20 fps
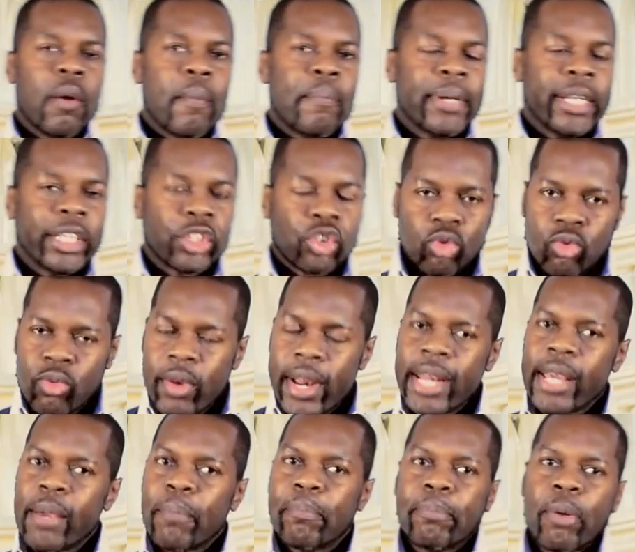But it's
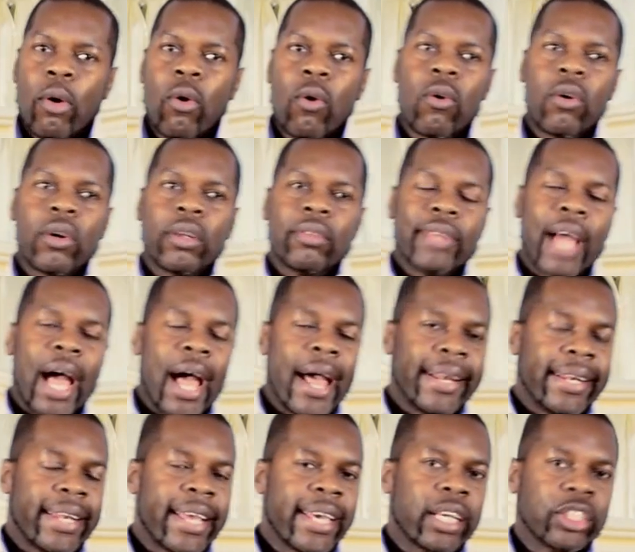really important that I
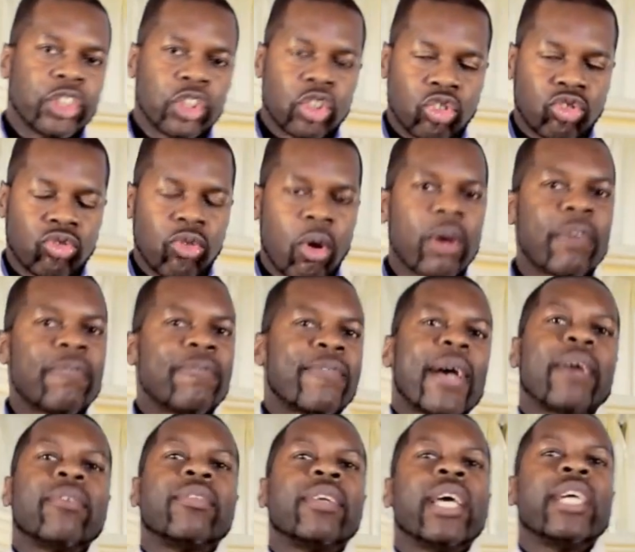lay a strong
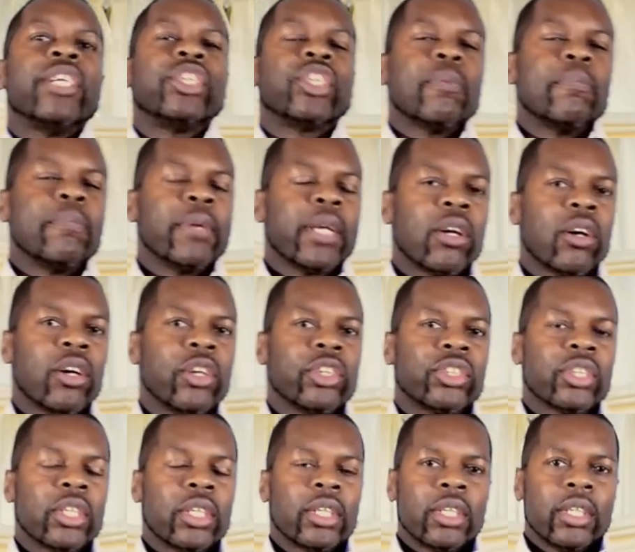foundation, because